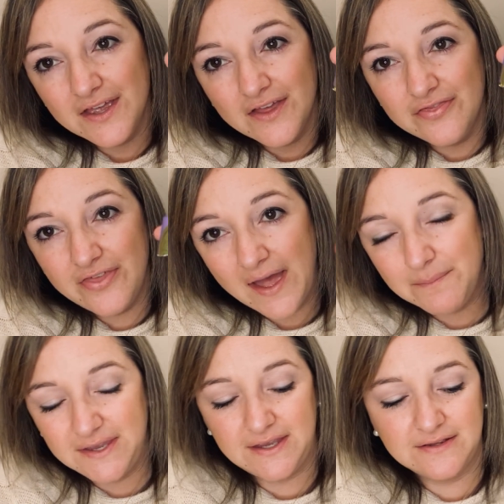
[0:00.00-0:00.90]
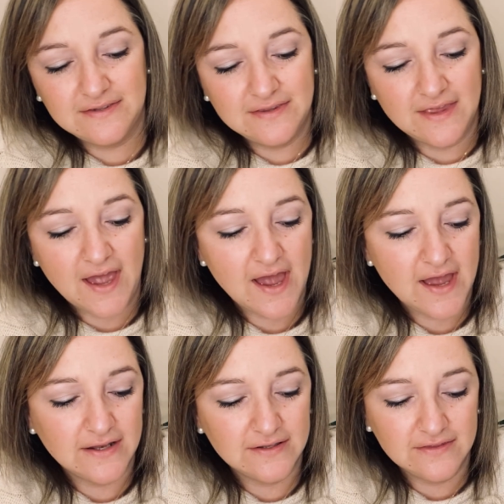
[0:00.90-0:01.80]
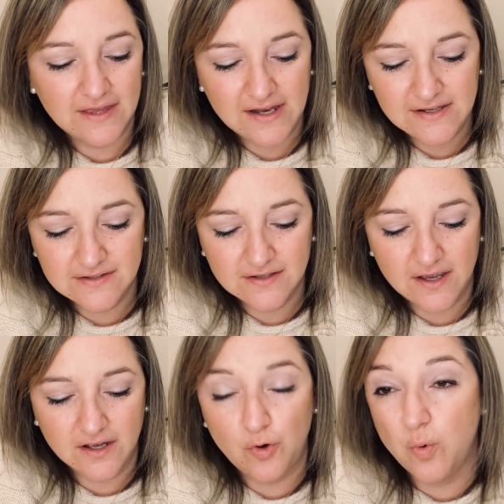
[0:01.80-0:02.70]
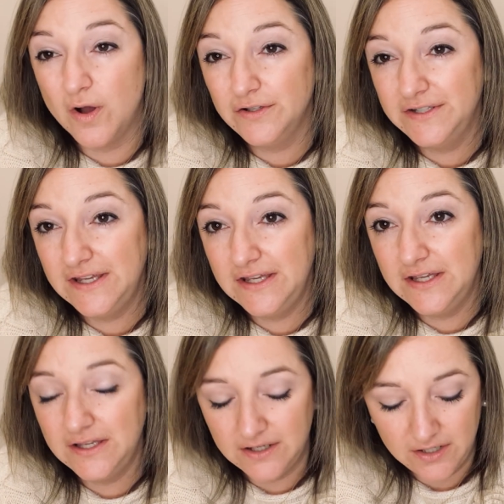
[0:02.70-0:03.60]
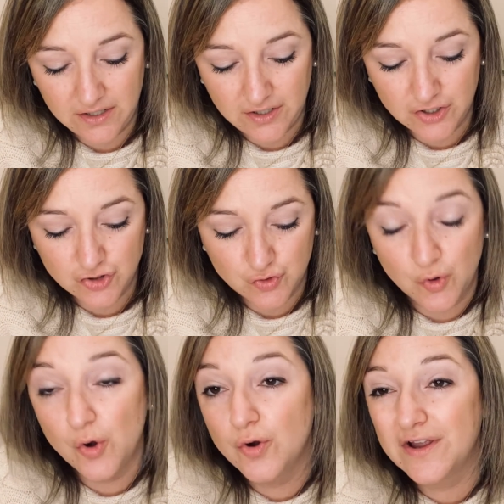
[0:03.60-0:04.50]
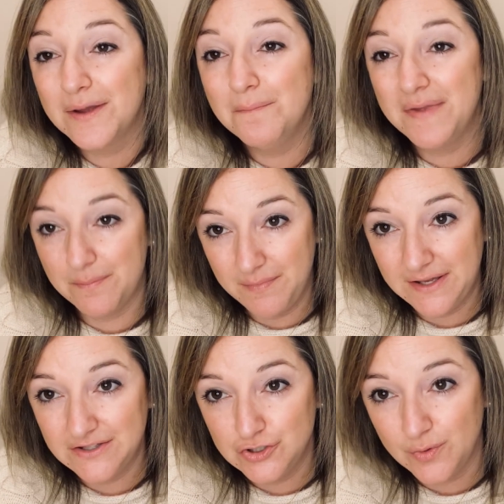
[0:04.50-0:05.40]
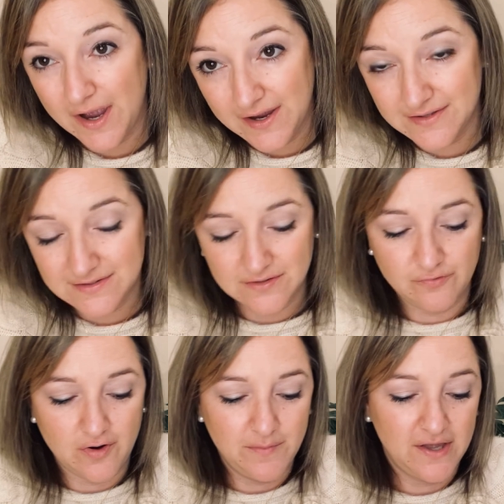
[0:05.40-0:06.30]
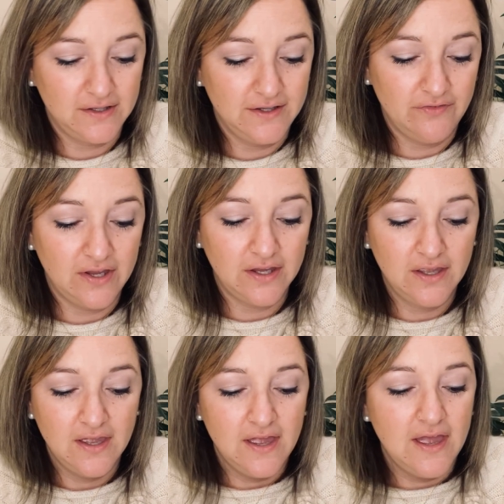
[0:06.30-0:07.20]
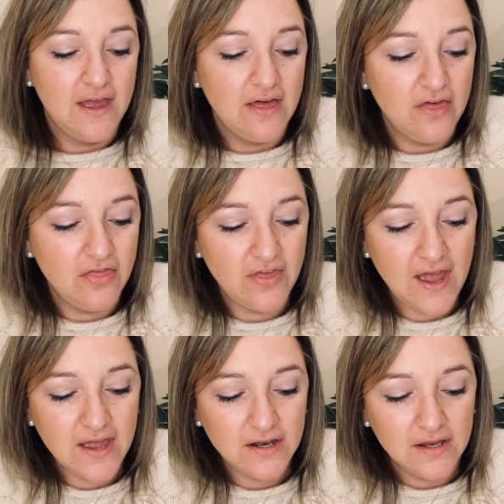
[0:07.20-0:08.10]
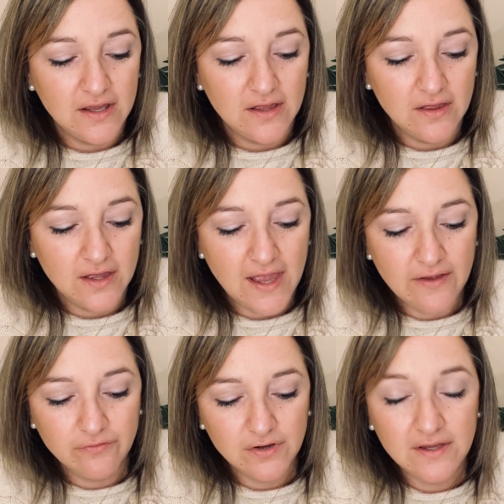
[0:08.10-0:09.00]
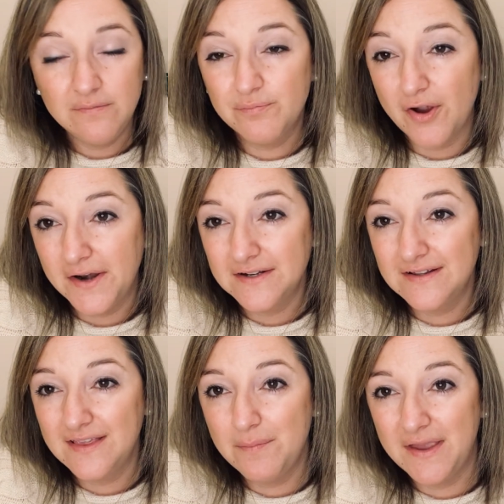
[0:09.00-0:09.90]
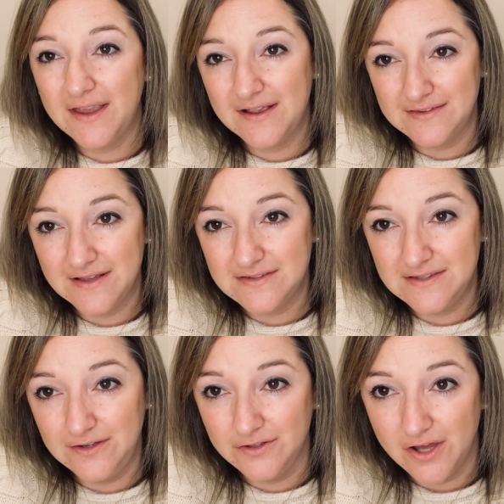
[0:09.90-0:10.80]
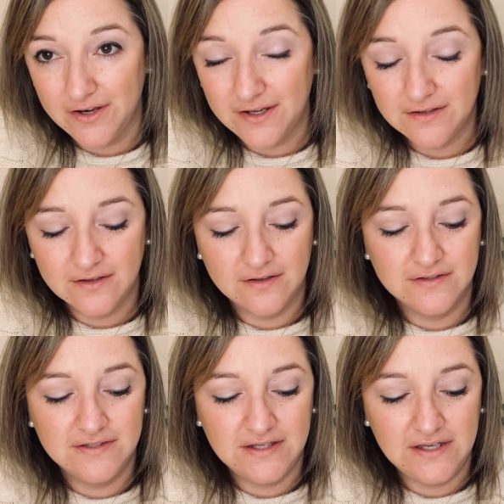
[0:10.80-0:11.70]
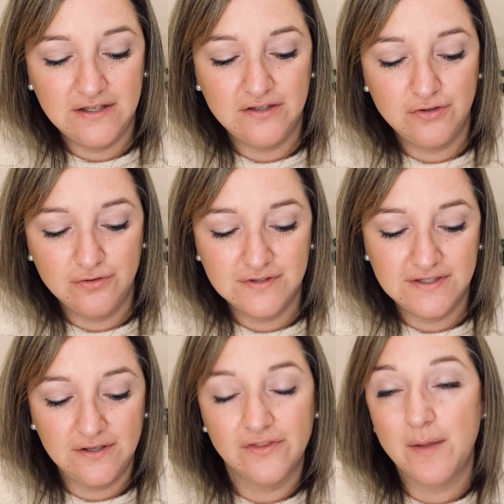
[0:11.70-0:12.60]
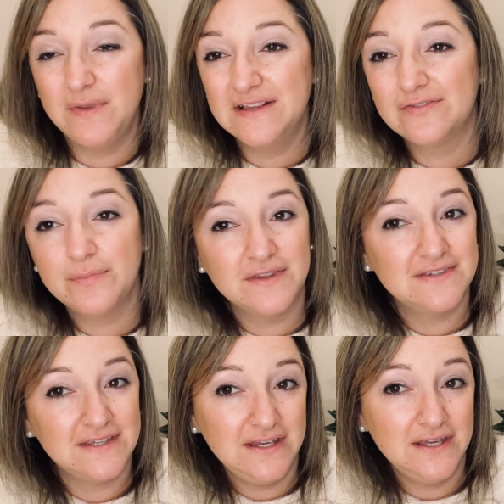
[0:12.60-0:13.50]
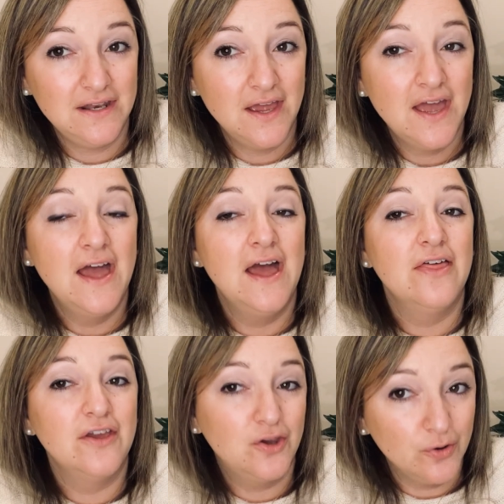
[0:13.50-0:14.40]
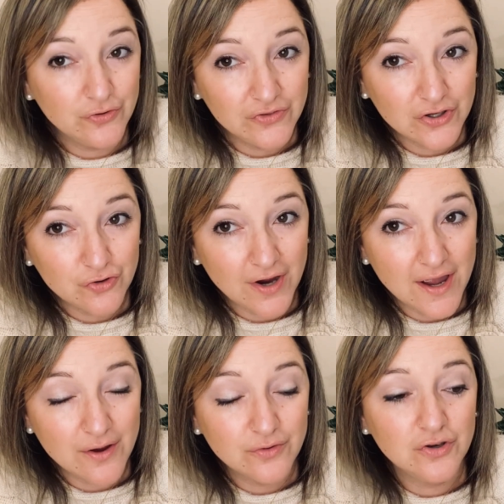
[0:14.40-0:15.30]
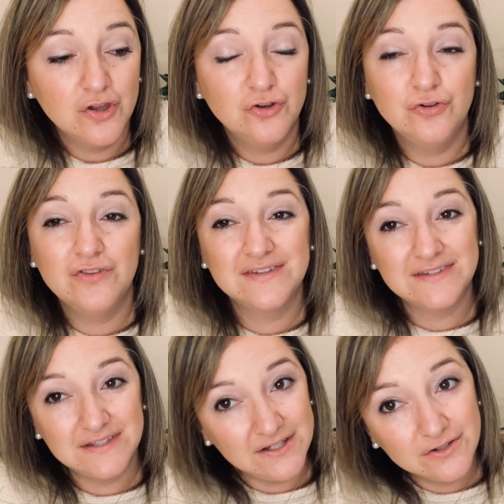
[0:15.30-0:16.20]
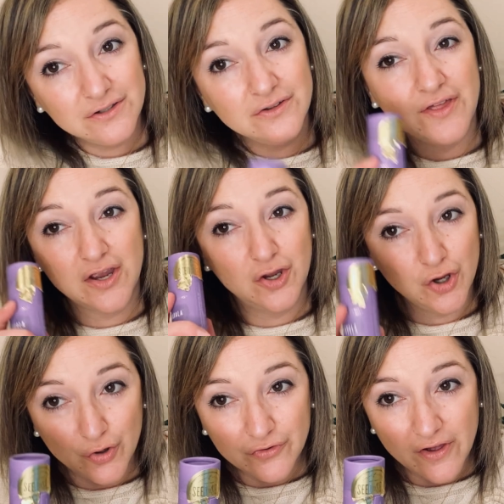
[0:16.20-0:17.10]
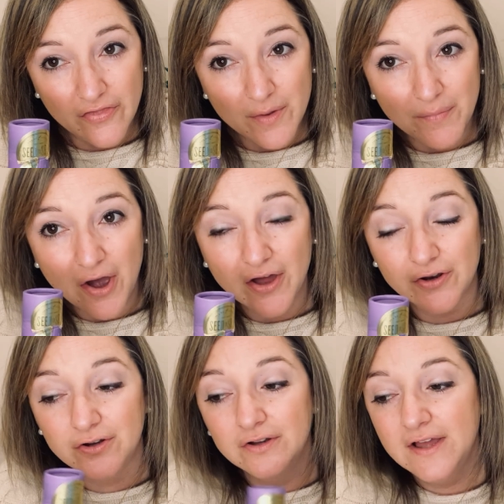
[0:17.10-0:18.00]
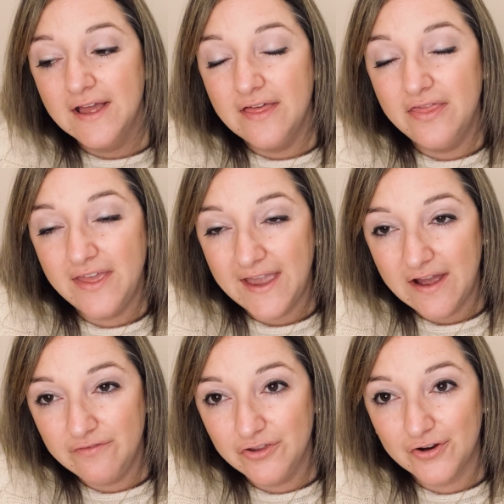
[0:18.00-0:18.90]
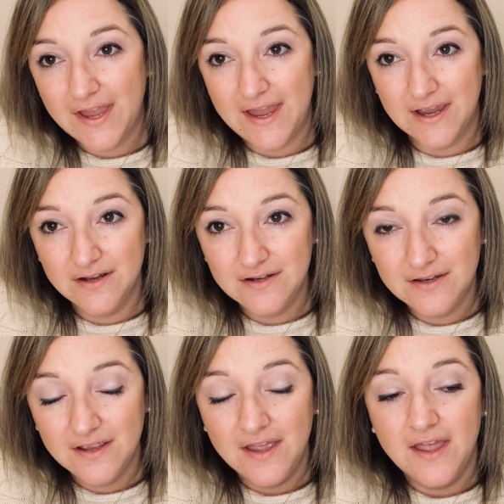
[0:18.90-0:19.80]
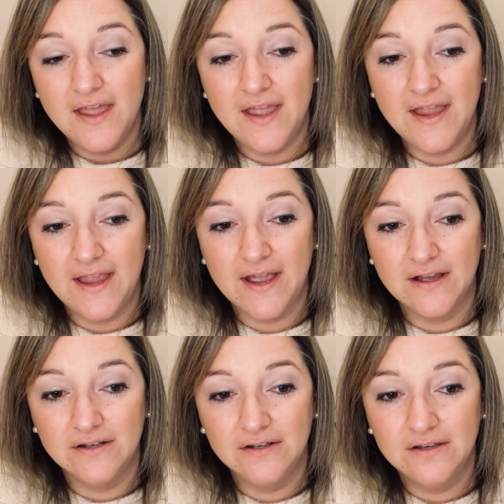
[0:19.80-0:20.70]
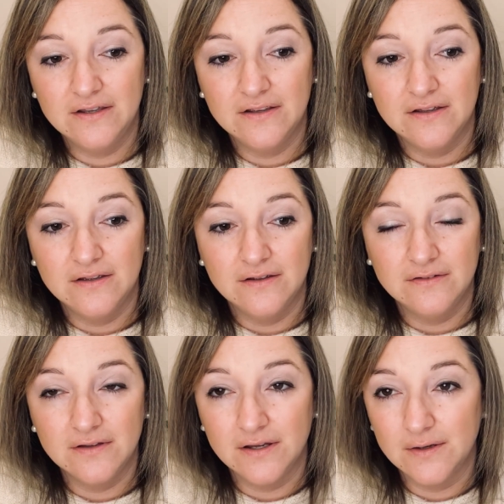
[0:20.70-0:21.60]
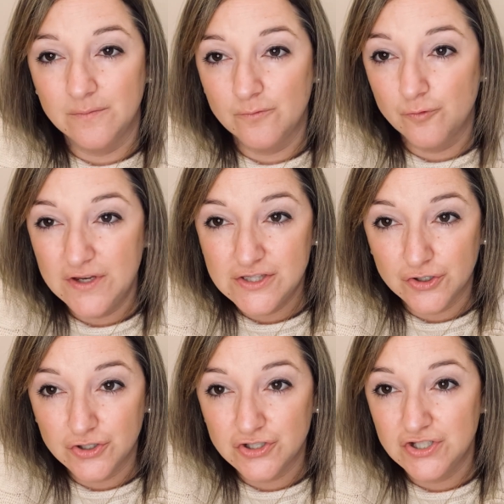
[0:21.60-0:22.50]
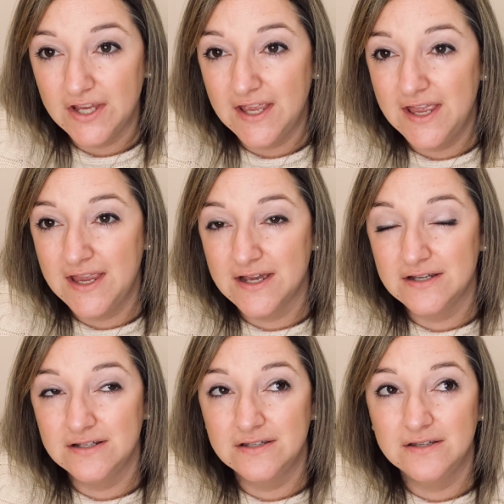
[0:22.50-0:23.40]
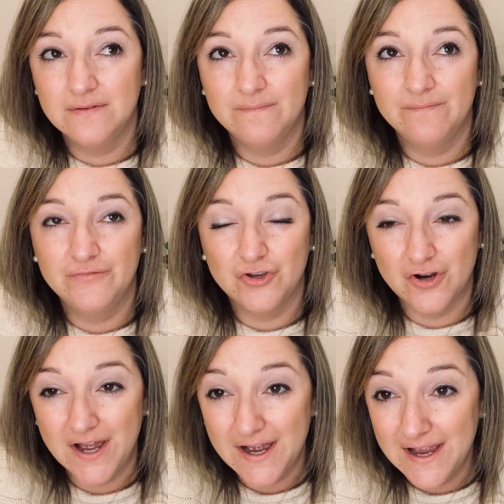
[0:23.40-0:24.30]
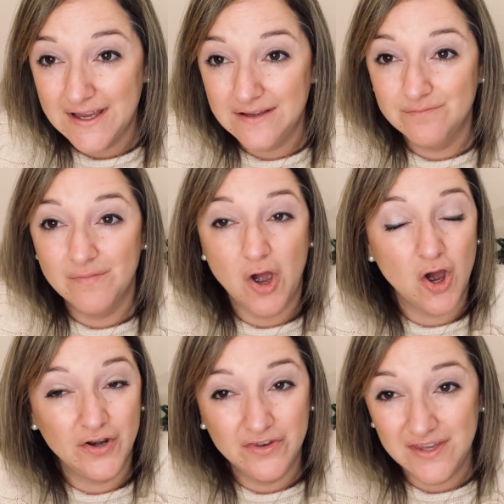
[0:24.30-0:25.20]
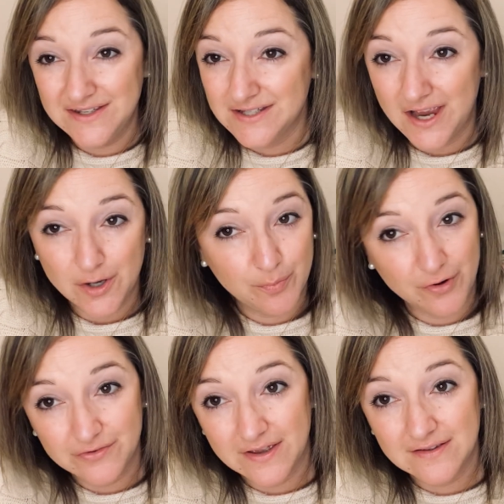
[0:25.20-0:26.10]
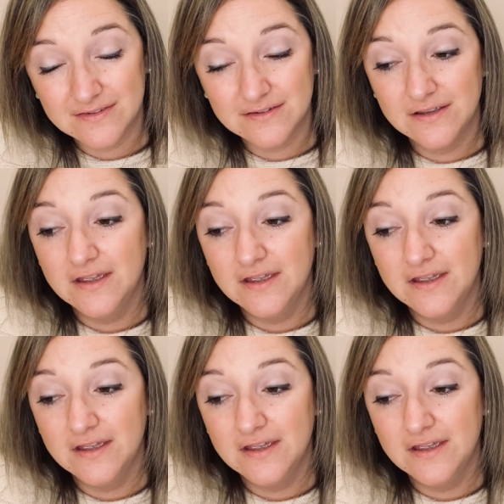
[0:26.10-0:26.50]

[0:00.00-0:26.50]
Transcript: that means that is a quality control commitment to us from Young Living. That every product that they make has that seal on it. Seed to seal. That means from the seed that goes in the ground to the seal that goes on the bottle, they have their hand and research and their eye on the entire process.